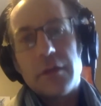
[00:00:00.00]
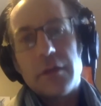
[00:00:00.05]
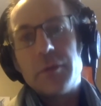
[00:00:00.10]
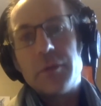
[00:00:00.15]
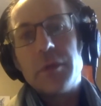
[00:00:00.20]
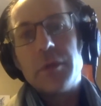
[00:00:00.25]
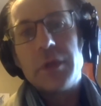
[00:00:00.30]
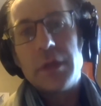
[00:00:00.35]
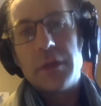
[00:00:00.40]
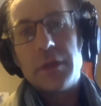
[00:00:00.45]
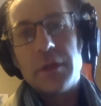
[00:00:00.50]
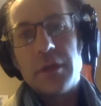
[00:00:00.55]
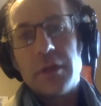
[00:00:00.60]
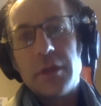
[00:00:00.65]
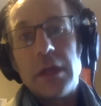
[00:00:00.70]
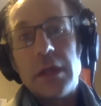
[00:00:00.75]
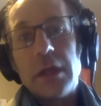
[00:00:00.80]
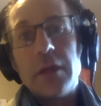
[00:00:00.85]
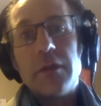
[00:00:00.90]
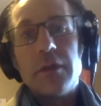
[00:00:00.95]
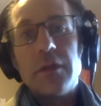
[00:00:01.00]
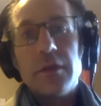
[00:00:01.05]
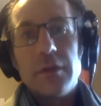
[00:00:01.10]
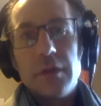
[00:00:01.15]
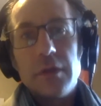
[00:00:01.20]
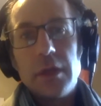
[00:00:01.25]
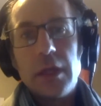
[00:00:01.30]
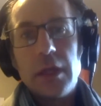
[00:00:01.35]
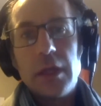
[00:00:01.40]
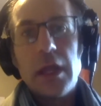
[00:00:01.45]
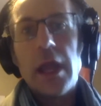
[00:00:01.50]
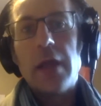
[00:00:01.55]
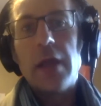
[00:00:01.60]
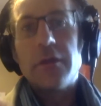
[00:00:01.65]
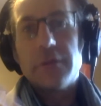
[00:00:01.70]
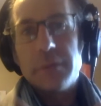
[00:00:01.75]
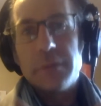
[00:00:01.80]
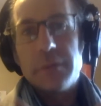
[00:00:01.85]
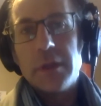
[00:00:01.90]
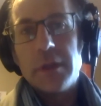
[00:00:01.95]
really the
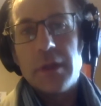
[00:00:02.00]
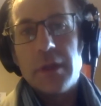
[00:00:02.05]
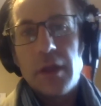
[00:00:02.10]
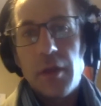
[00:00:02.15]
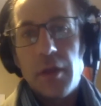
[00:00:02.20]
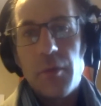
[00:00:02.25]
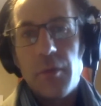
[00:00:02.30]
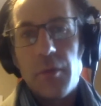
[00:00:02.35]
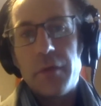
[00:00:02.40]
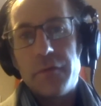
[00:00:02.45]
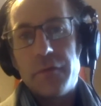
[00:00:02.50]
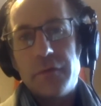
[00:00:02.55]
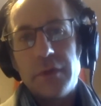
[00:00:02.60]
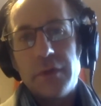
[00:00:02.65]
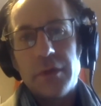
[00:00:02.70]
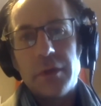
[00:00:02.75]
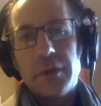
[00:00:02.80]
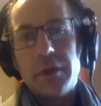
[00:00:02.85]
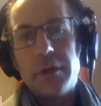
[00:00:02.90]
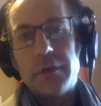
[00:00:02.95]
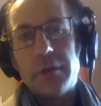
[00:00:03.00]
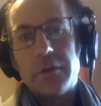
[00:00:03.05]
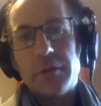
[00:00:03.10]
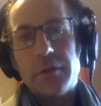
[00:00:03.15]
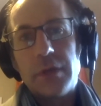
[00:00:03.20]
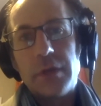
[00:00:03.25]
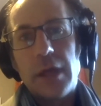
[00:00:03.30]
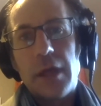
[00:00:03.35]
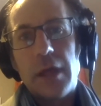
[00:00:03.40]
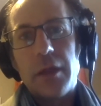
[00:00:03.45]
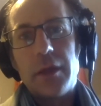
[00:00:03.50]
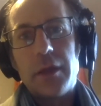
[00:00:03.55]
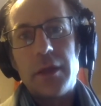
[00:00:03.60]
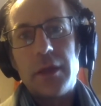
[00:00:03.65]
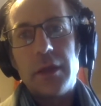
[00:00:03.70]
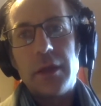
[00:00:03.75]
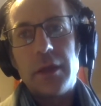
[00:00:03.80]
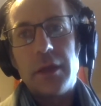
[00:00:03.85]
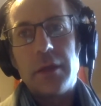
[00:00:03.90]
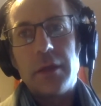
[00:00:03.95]
enhancement that I want to feel in this
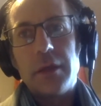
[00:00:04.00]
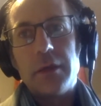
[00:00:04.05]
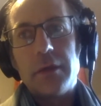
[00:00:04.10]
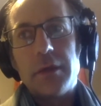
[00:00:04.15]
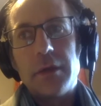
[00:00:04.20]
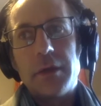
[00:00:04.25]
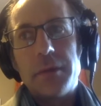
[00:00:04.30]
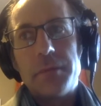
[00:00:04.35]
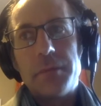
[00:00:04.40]
reality, and